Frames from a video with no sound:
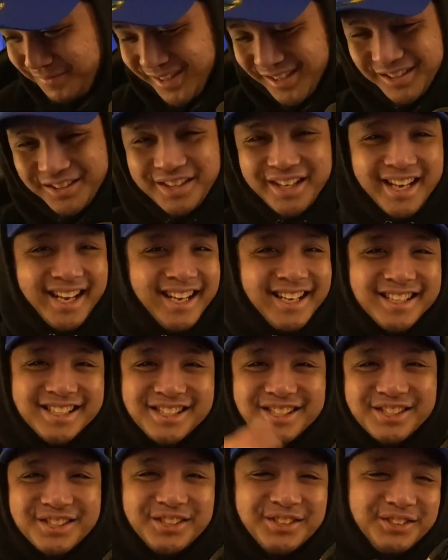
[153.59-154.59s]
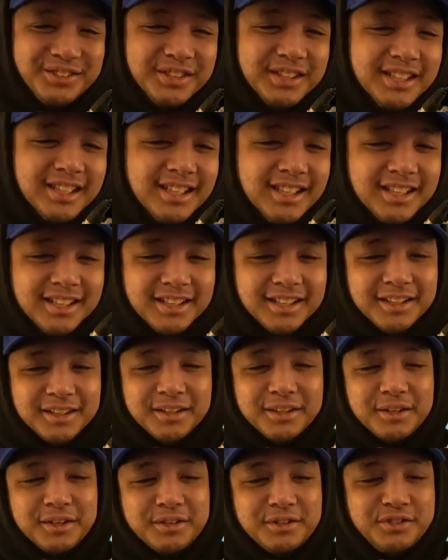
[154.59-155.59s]
Okay, so
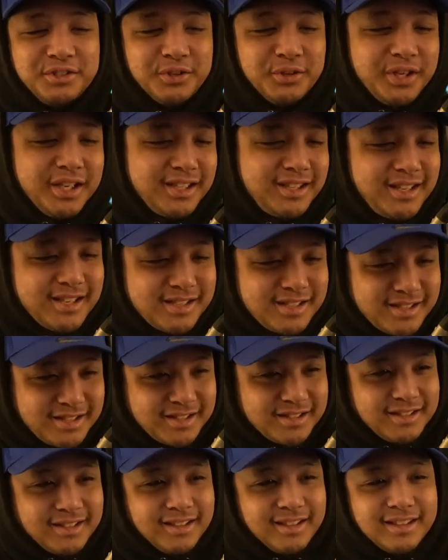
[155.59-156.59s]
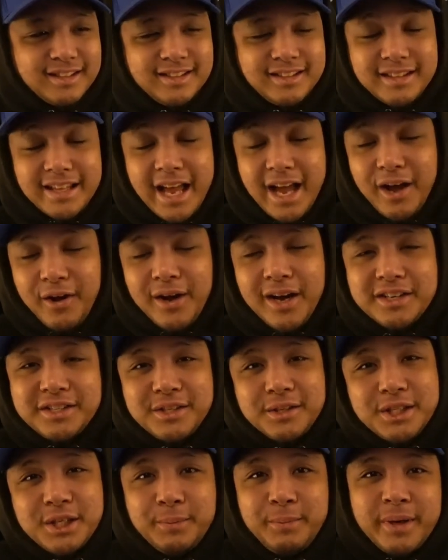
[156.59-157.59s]
Judith now has
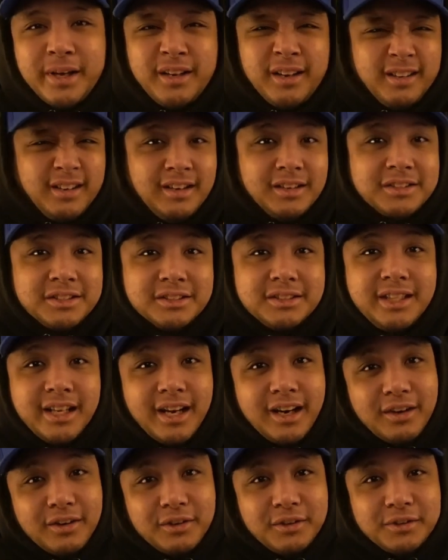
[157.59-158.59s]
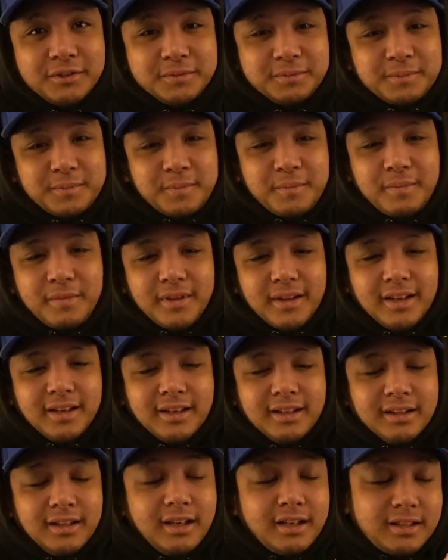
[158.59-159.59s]
to depend on Uncle Daryl.
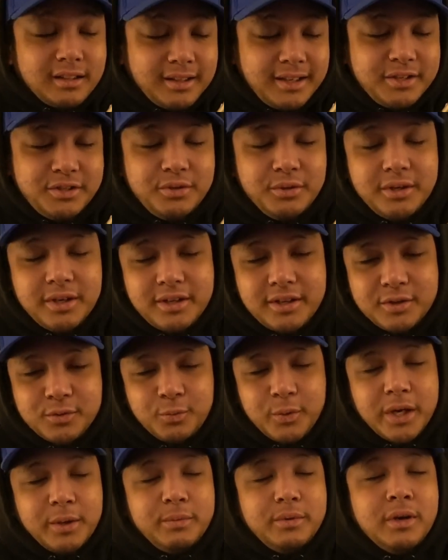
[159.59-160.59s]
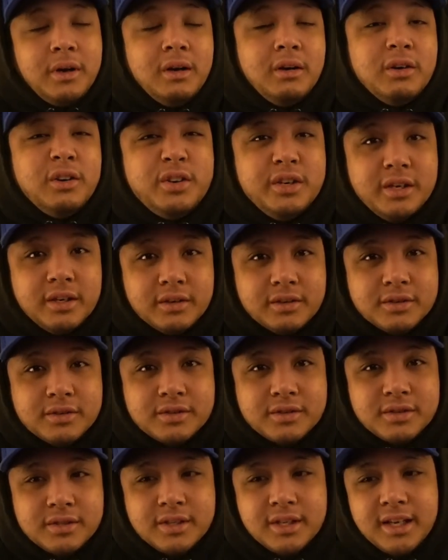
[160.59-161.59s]
Luckily, Judith is way beyond her
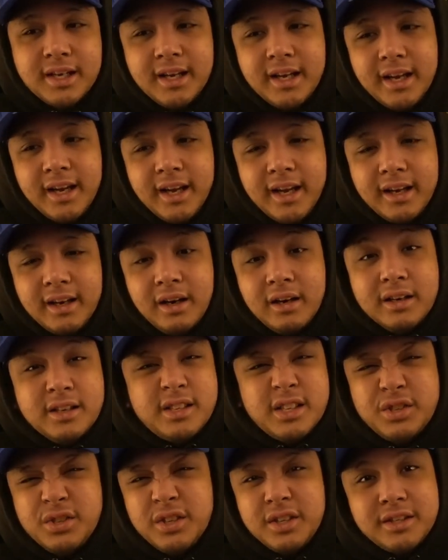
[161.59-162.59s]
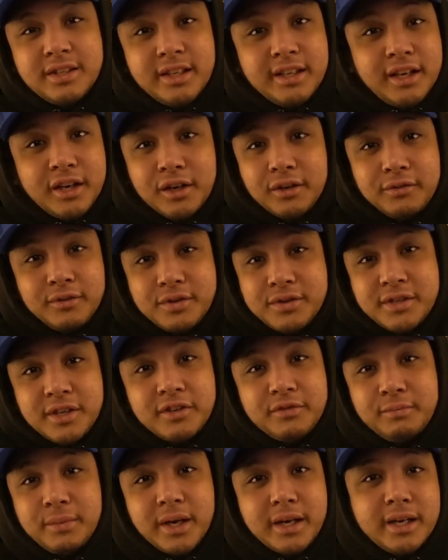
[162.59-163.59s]
years, and honestly, she could take care of
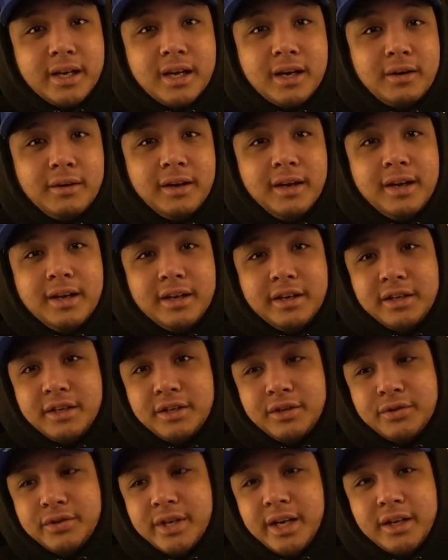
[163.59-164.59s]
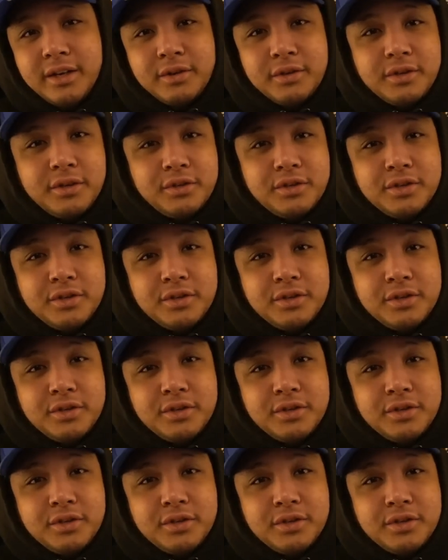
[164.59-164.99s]
herself by now. She knows how to